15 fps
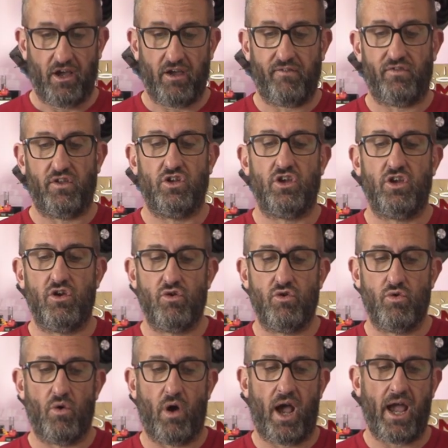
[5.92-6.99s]
of the
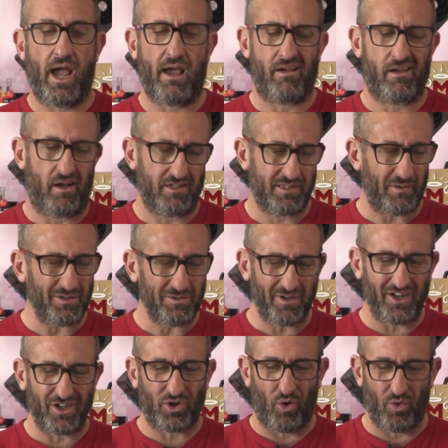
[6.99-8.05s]
new, I suppose we're
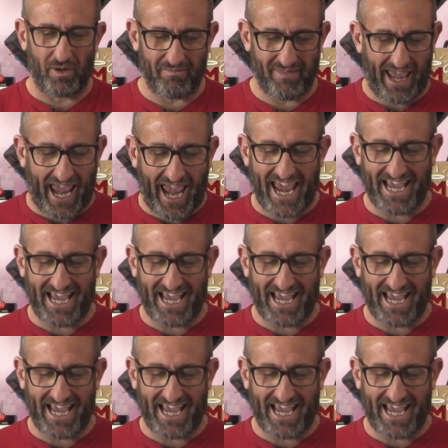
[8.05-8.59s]
going to call them the